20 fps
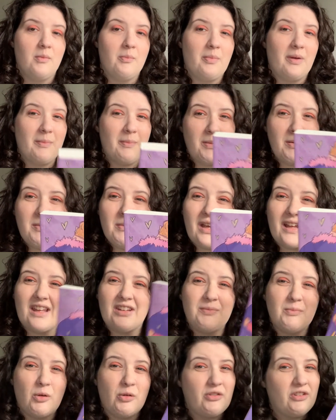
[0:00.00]
maybe I guess
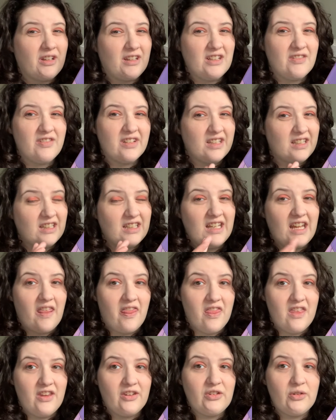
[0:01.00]
most significantly in
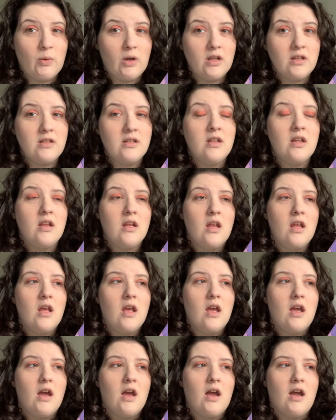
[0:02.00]
this one.
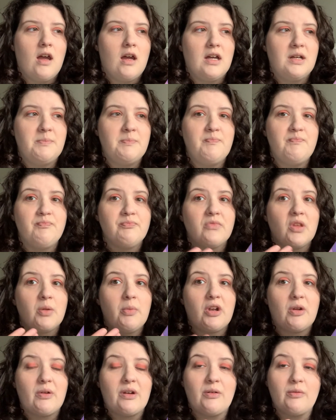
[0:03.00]
But
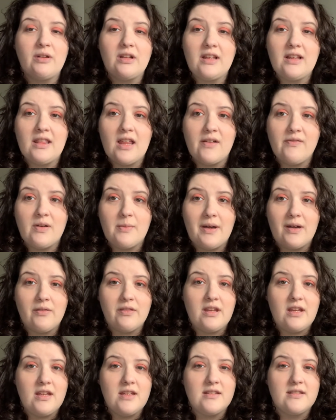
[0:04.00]
what I really love about
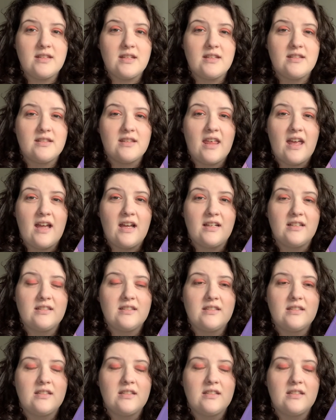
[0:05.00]
these is that